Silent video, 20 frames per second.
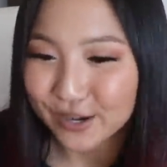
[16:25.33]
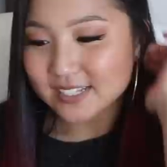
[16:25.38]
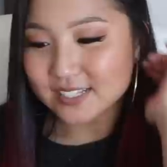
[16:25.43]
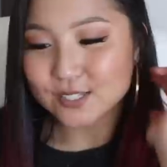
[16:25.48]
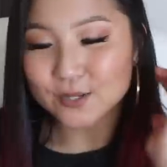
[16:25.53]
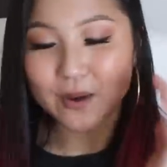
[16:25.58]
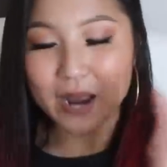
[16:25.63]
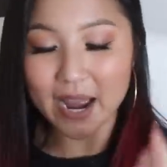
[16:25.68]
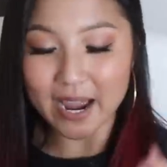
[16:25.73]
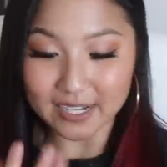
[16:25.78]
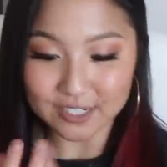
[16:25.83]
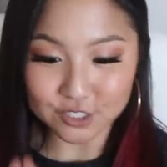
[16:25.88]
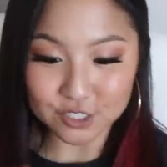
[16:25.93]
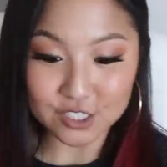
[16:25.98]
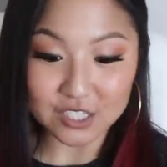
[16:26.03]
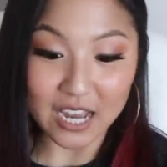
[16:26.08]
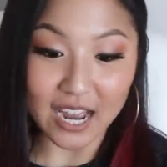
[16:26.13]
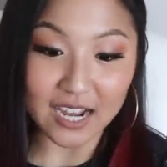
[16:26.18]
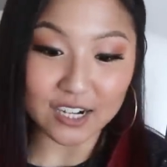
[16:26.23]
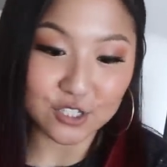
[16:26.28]
So I
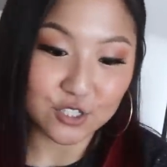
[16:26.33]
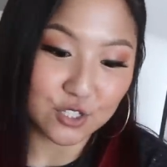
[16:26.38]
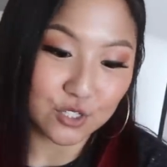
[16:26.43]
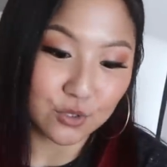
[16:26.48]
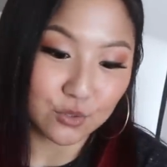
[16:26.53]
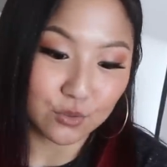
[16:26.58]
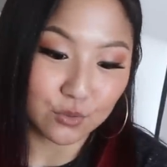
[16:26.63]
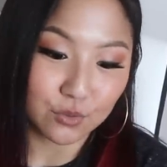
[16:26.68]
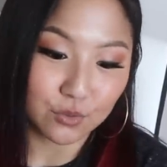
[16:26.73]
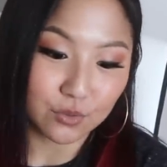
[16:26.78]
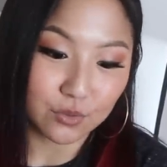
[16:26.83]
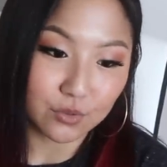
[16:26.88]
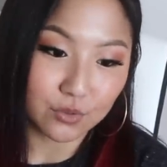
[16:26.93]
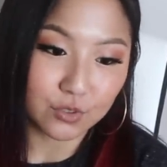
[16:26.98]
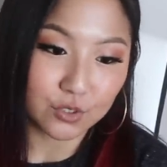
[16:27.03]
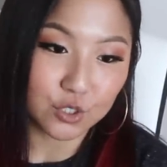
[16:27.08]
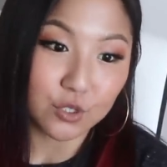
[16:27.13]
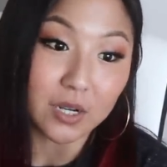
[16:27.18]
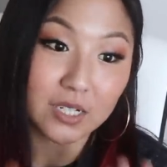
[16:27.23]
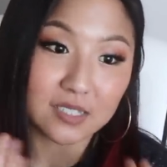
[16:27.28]
just had to
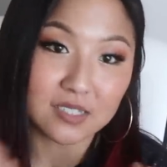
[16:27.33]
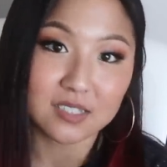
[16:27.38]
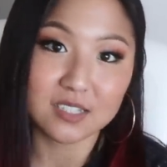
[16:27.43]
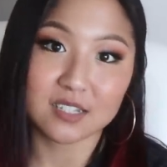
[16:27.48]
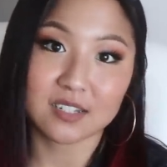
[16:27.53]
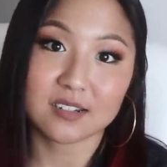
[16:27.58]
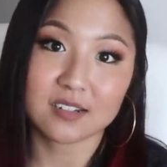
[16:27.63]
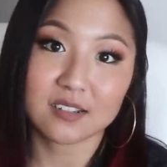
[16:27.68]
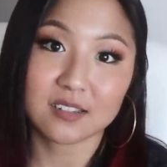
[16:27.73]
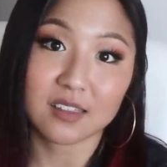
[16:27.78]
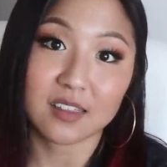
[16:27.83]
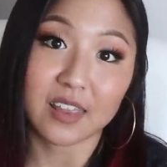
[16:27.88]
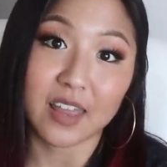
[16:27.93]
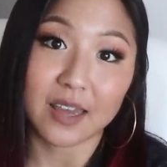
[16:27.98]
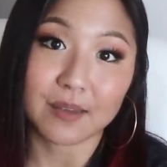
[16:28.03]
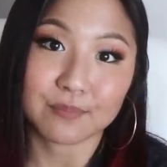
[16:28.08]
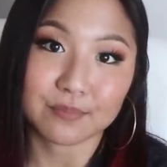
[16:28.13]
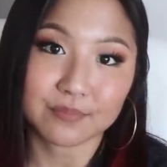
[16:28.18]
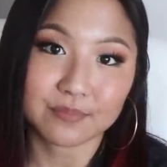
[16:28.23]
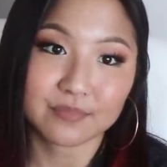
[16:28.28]
trust
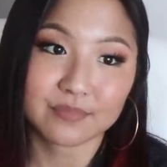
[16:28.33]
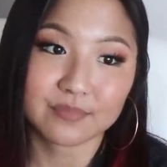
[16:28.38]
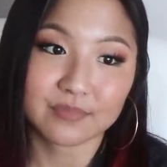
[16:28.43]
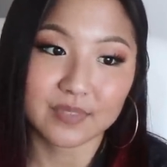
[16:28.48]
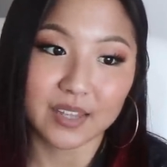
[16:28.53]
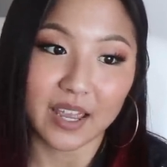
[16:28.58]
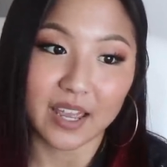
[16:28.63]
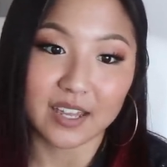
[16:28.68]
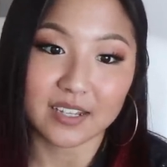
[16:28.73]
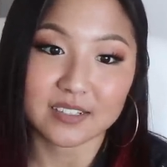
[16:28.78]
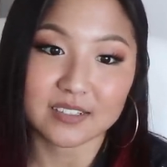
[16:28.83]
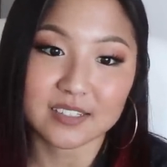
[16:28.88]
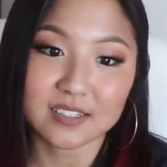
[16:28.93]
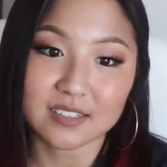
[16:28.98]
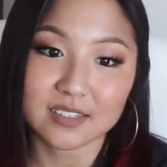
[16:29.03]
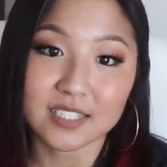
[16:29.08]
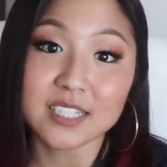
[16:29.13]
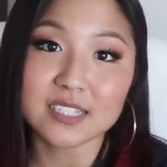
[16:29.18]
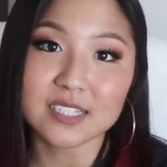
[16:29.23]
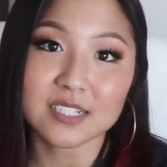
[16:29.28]
them
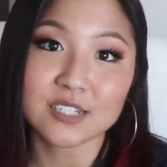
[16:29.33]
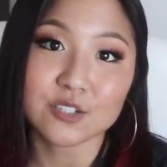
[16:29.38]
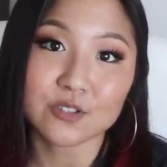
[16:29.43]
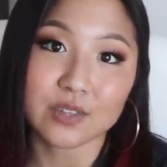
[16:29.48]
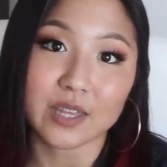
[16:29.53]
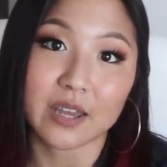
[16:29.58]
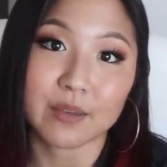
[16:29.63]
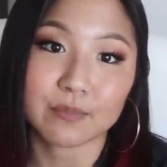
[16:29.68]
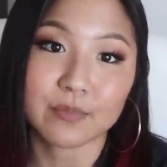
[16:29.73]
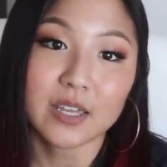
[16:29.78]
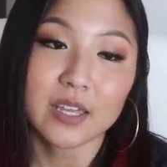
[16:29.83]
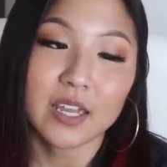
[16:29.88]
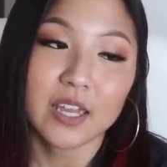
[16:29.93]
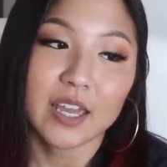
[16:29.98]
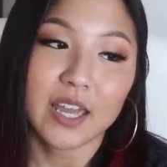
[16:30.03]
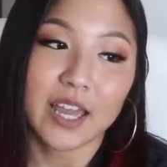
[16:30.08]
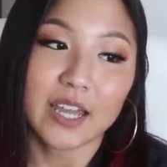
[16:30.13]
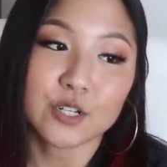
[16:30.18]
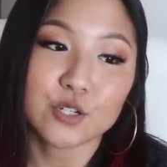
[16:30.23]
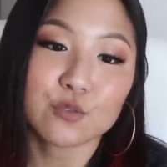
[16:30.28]
and listen to them
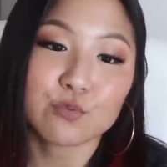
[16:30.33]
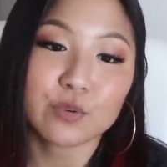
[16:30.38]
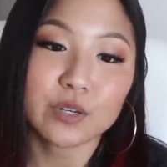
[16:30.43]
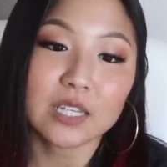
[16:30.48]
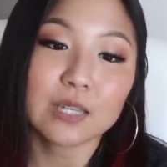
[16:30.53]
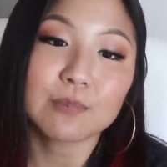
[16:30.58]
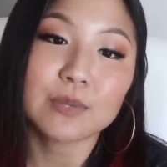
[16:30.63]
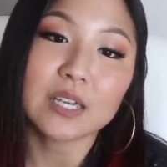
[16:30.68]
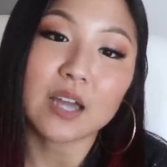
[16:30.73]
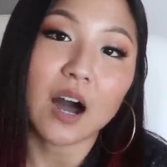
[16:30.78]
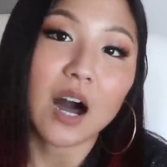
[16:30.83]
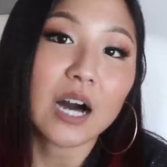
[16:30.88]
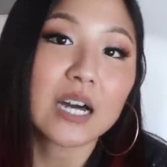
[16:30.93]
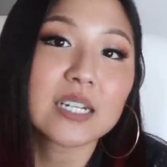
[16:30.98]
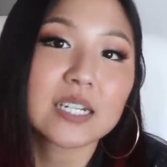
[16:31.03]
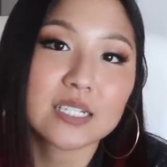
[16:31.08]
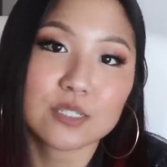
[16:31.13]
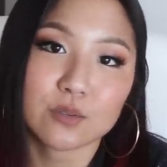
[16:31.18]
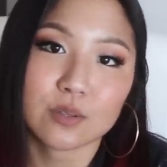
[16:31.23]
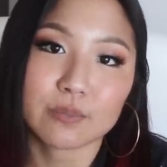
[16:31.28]
and really be
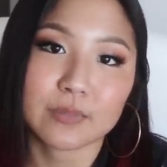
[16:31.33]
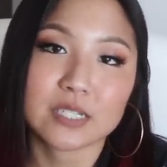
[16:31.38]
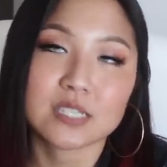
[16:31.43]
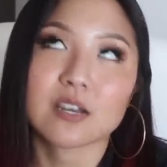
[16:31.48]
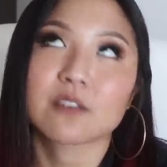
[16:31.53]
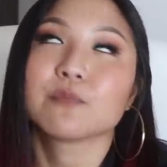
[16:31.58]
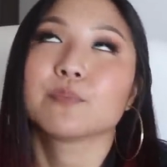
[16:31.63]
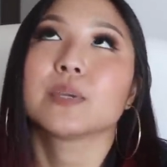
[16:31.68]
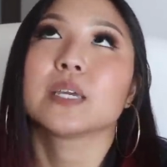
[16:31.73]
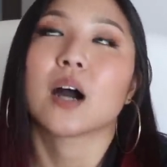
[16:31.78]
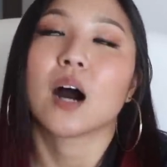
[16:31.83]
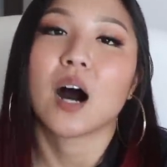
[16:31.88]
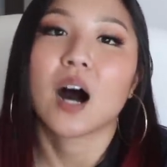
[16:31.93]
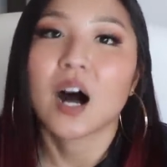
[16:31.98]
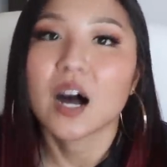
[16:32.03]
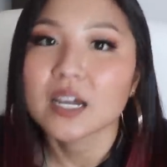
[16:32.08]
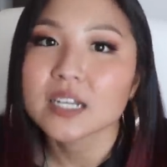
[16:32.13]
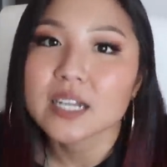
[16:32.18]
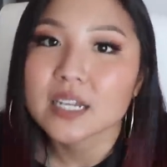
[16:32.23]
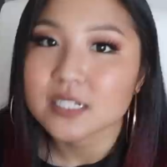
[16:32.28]
honest with myself, be
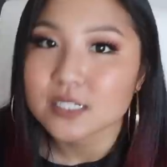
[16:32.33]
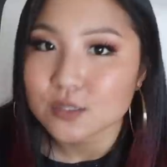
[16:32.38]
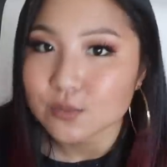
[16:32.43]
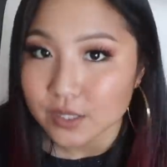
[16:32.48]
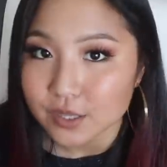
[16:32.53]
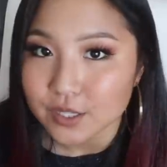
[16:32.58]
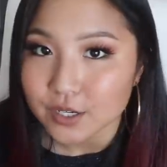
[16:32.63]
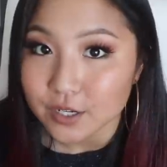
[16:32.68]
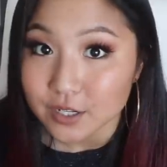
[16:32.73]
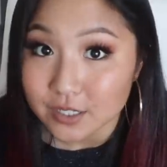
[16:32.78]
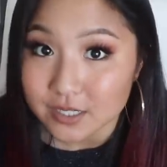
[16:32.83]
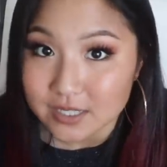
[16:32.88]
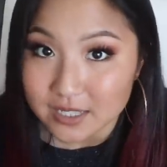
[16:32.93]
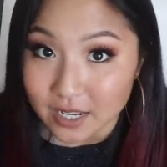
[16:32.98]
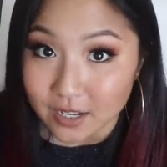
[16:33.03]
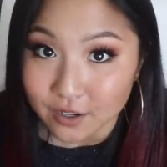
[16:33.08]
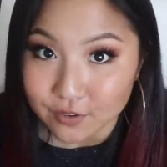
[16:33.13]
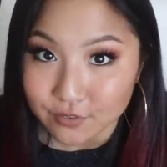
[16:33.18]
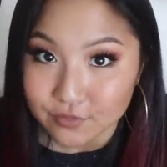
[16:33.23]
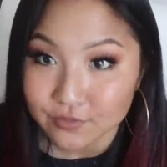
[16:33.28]
honest with
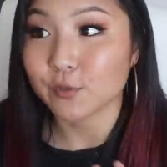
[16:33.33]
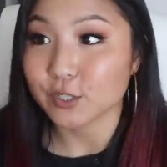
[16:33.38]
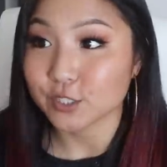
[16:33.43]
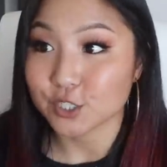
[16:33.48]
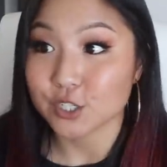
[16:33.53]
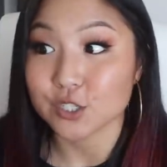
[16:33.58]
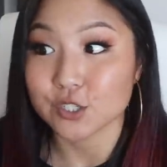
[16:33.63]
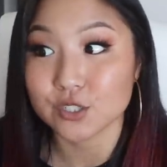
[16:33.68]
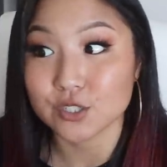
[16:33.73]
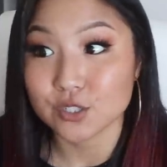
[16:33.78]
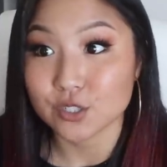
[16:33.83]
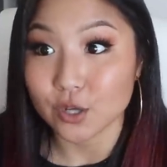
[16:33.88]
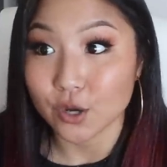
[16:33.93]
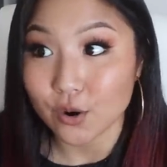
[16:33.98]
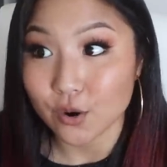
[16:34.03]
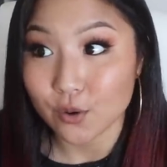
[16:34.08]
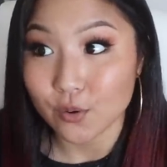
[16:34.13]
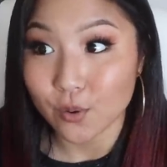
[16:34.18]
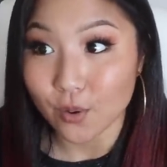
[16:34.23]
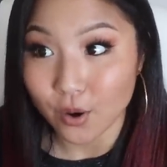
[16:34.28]
yourself, which is
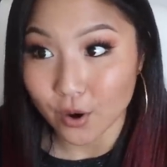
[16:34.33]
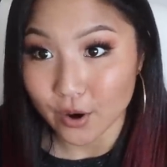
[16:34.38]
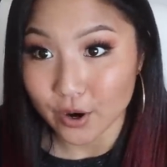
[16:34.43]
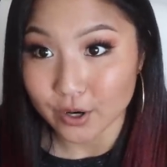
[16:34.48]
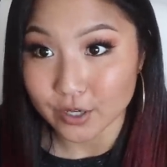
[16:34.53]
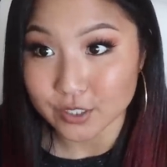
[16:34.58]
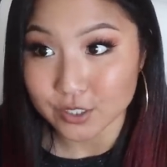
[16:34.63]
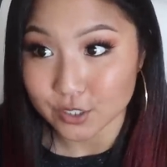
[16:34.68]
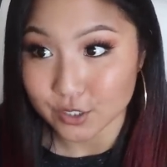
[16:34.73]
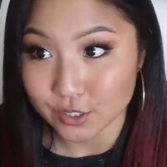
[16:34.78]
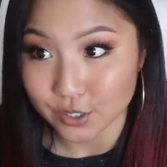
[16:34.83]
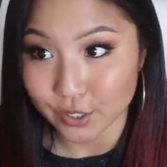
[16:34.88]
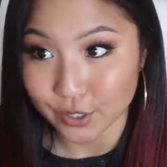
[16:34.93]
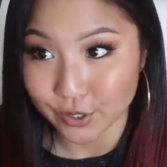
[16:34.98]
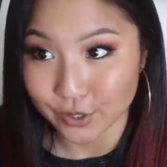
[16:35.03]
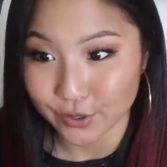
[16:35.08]
so hard to do.